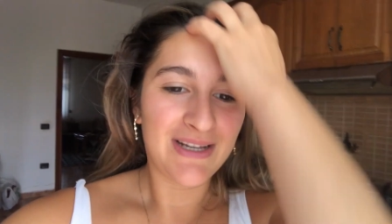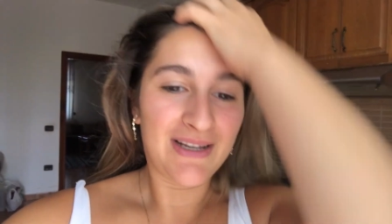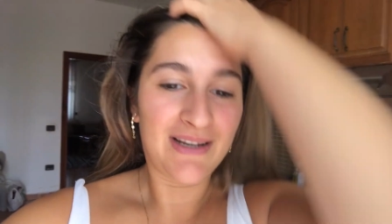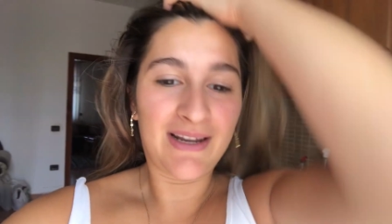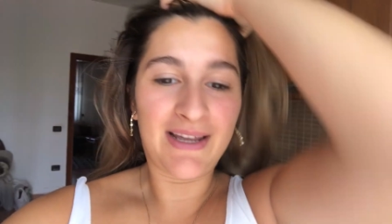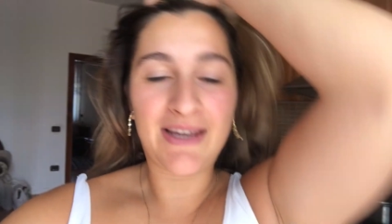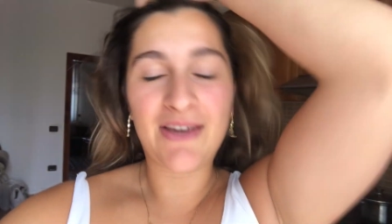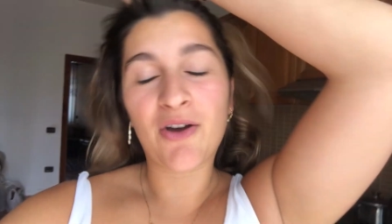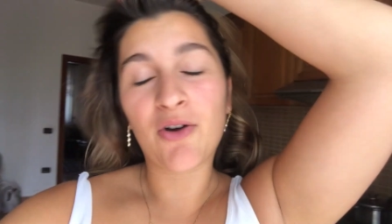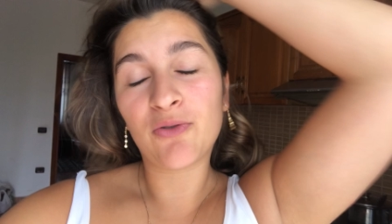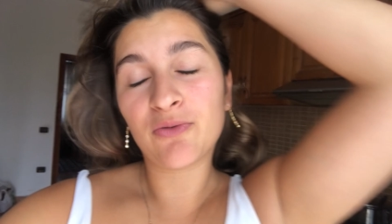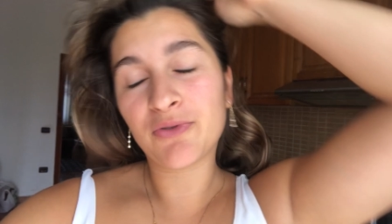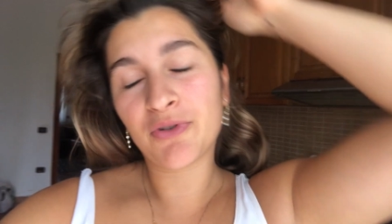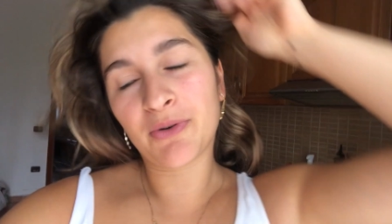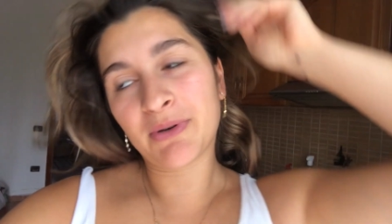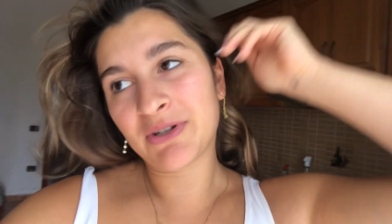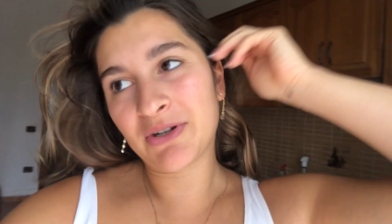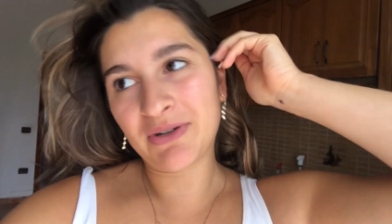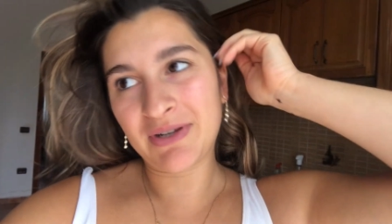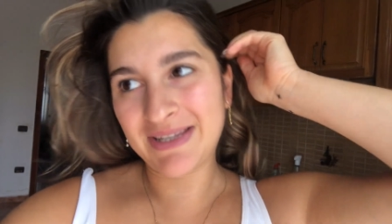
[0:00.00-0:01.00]
Like, oh no,
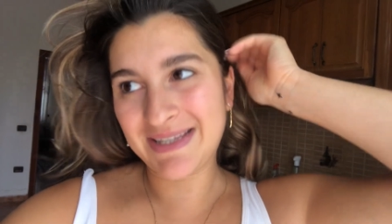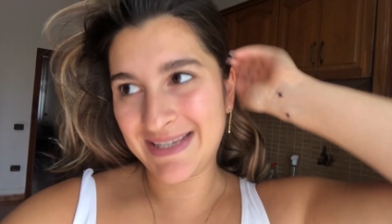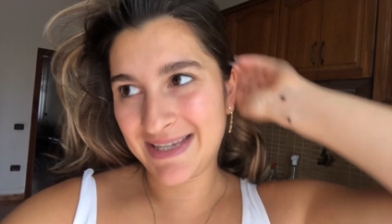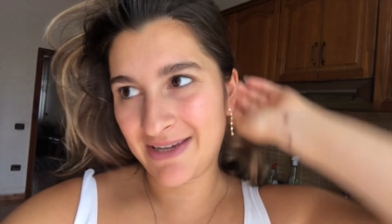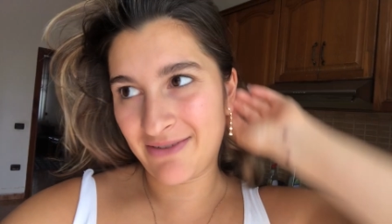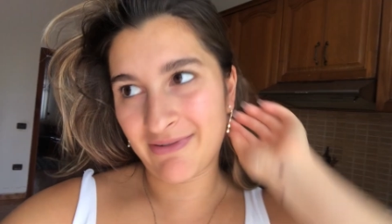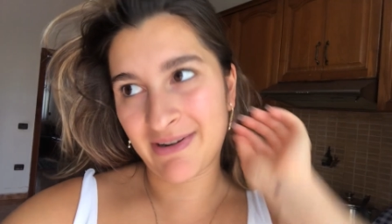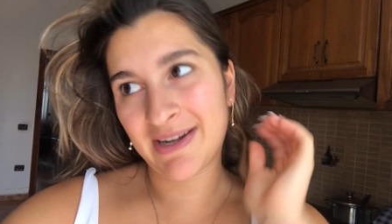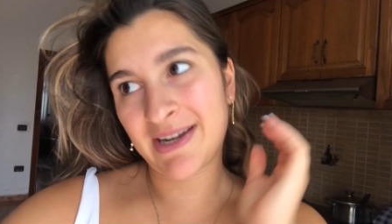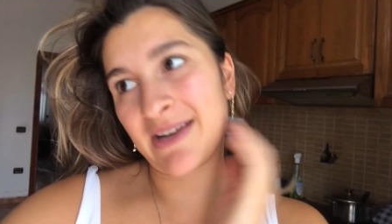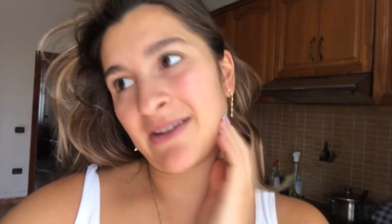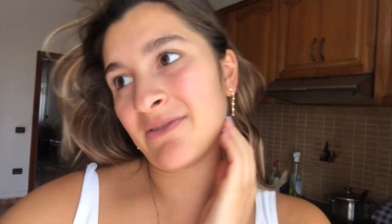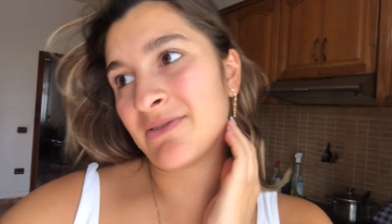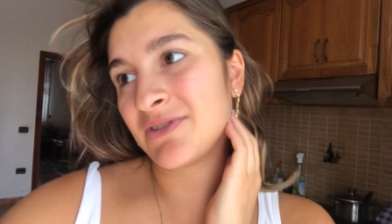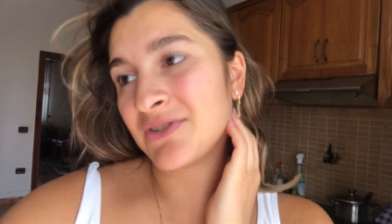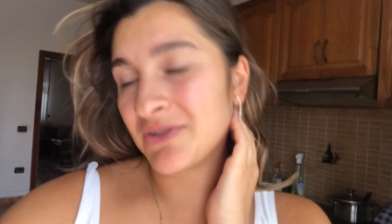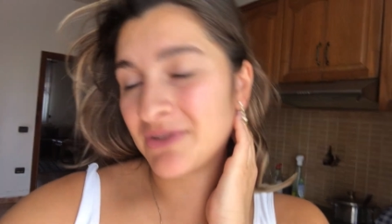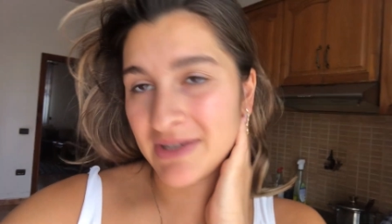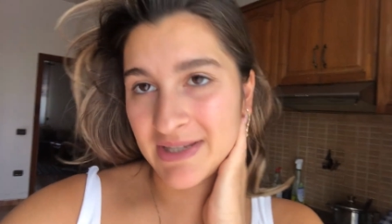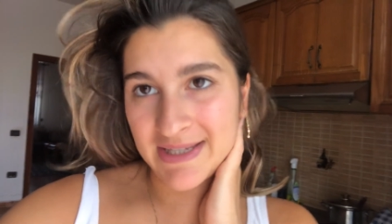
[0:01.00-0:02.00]
I don't need to eat right now, I
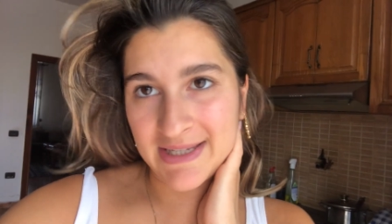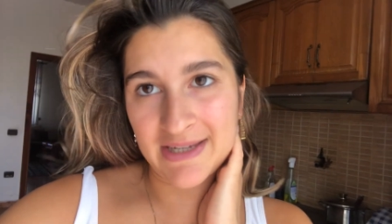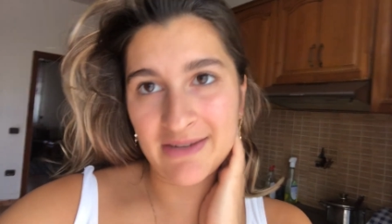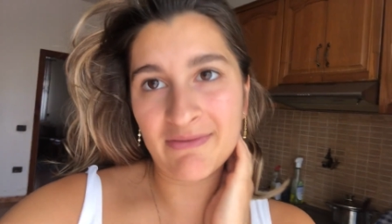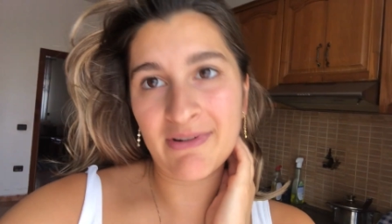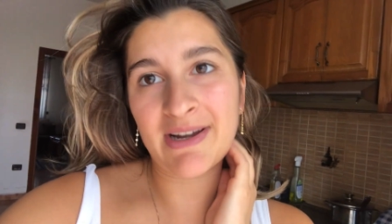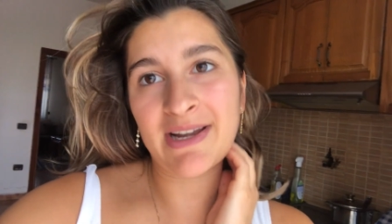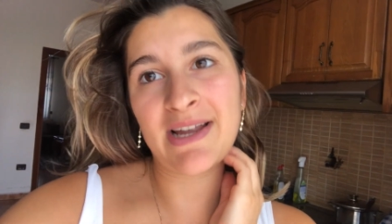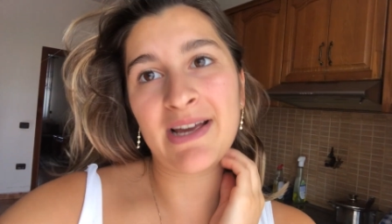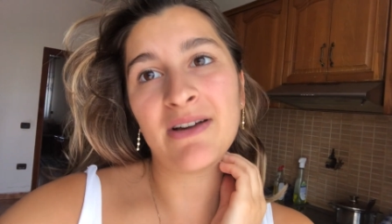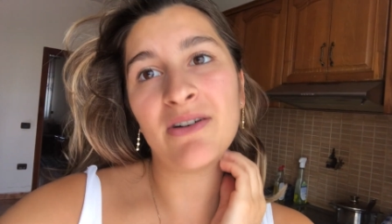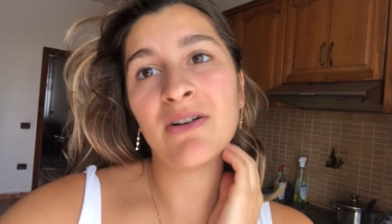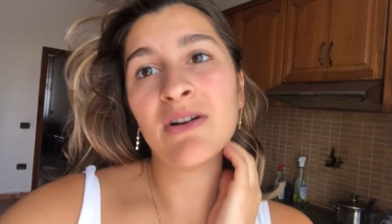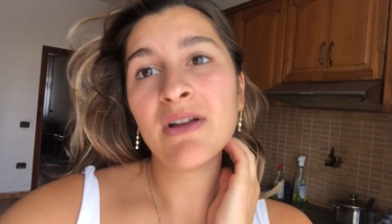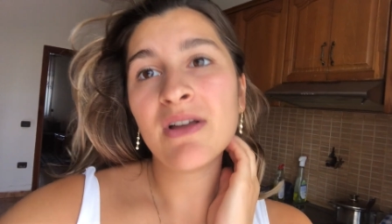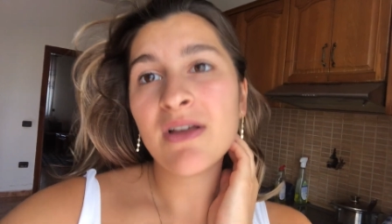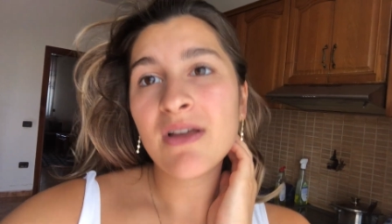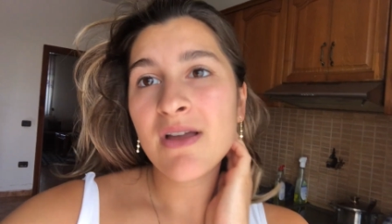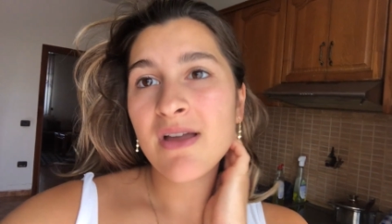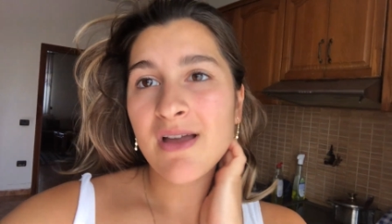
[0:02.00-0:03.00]
don't need to eat right
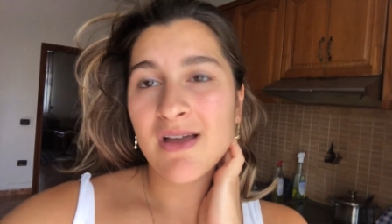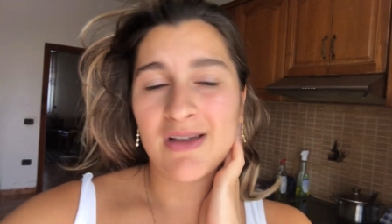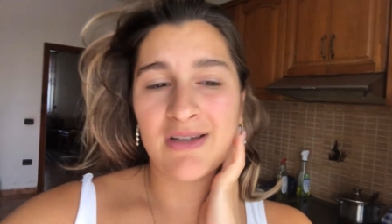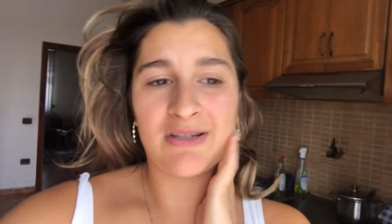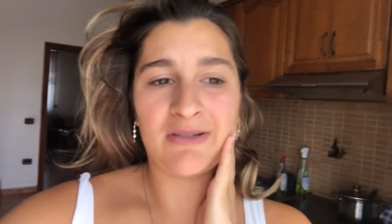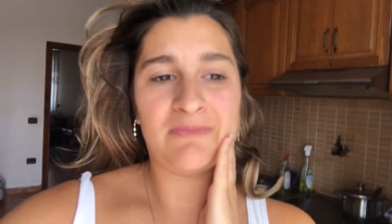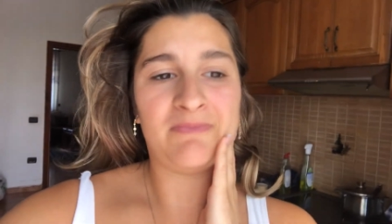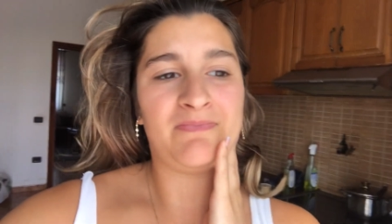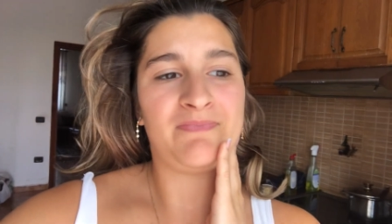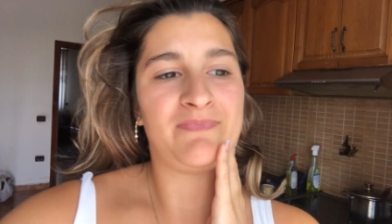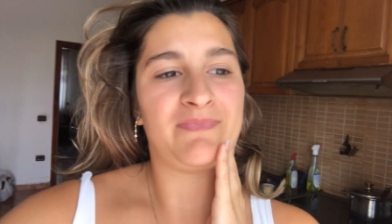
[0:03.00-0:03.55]
now. Um,